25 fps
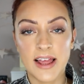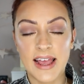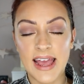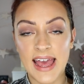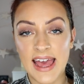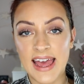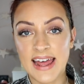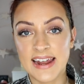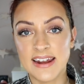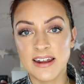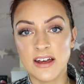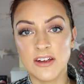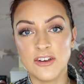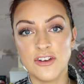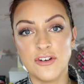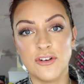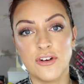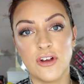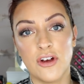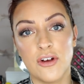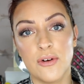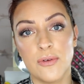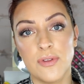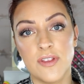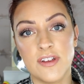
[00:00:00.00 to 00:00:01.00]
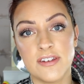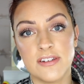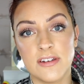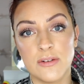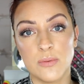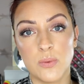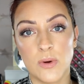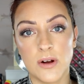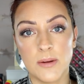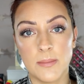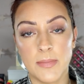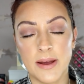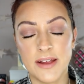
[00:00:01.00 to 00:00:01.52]
Again, you know, this is
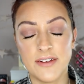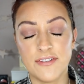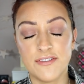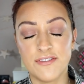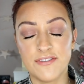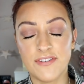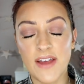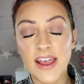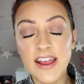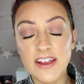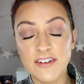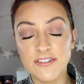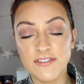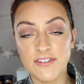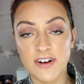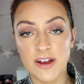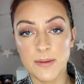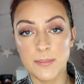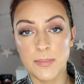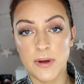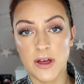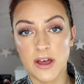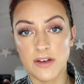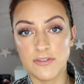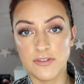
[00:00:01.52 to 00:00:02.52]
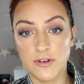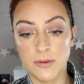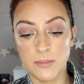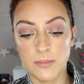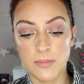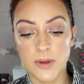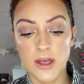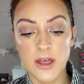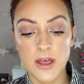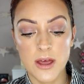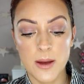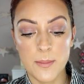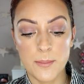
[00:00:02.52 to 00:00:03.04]
one of my favorite
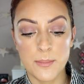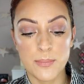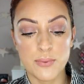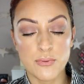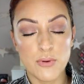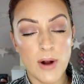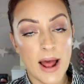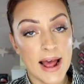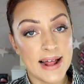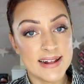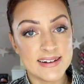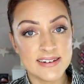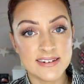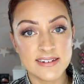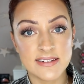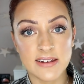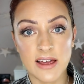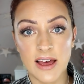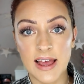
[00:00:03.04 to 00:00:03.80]
perfume brands.